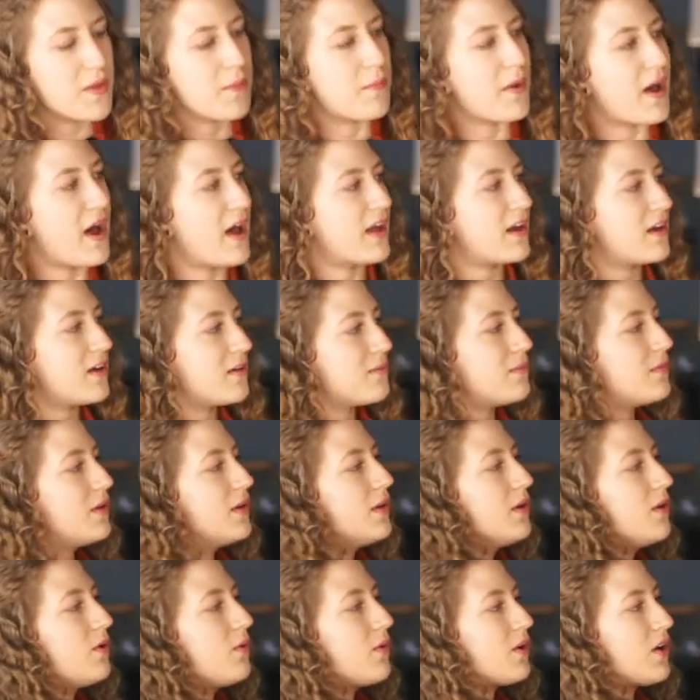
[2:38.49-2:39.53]
the bottom
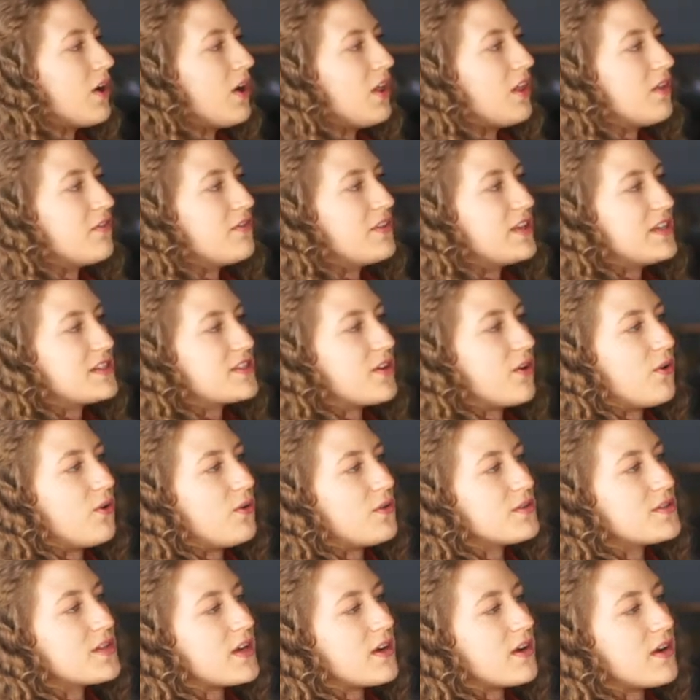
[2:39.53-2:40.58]
where all of these
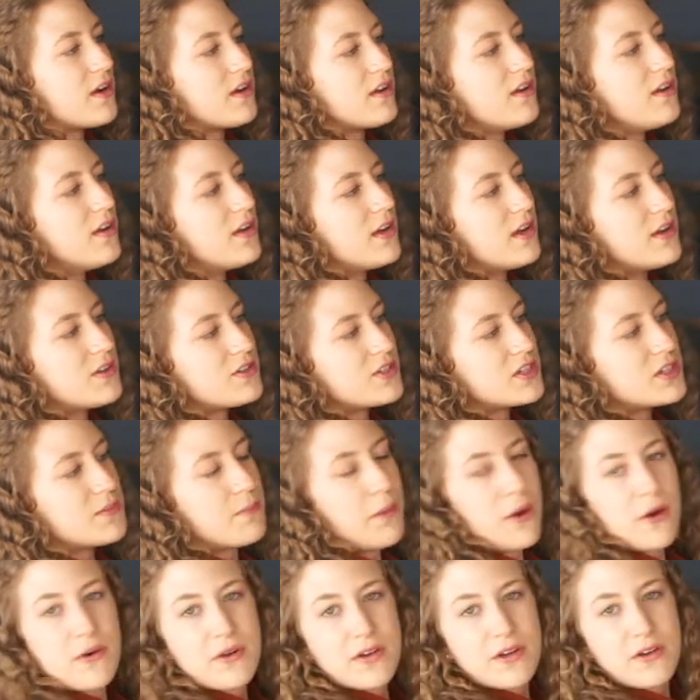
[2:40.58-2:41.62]
holes are and just
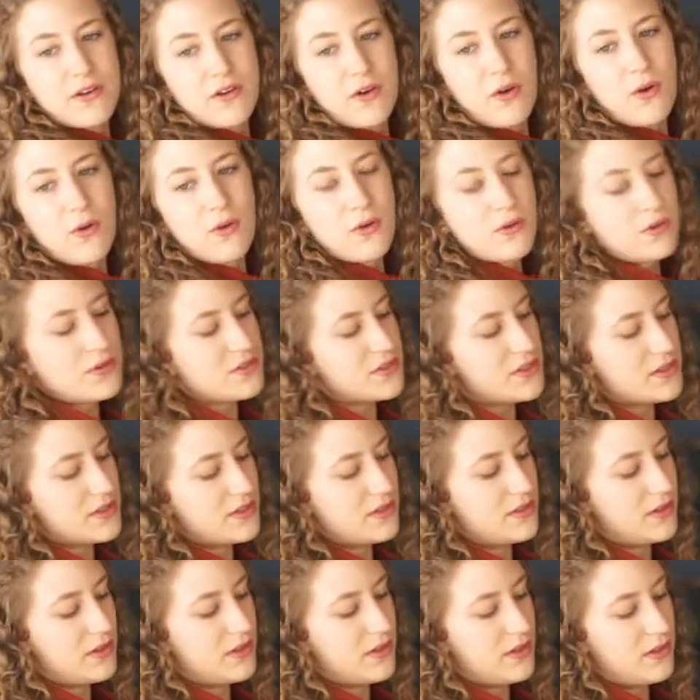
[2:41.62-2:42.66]
poke holes
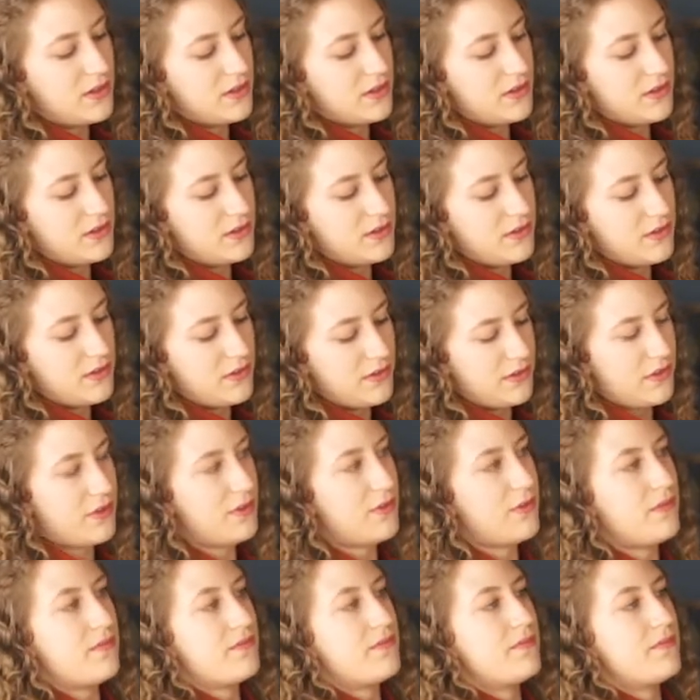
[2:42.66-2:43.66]
through.